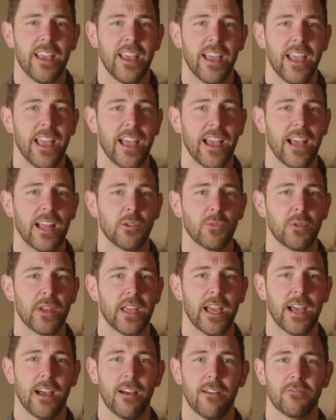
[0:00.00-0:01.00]
and we
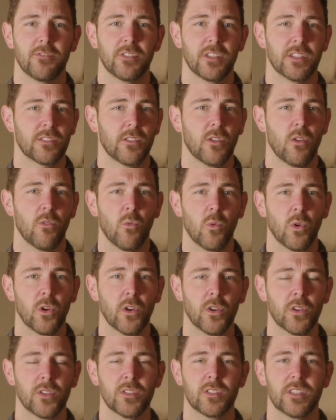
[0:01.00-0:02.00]
have just
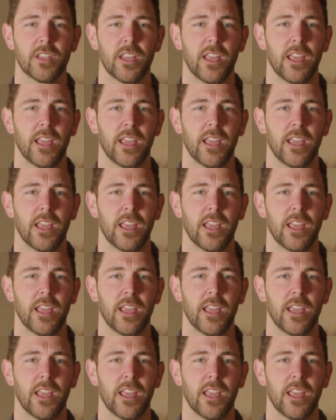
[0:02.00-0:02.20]
words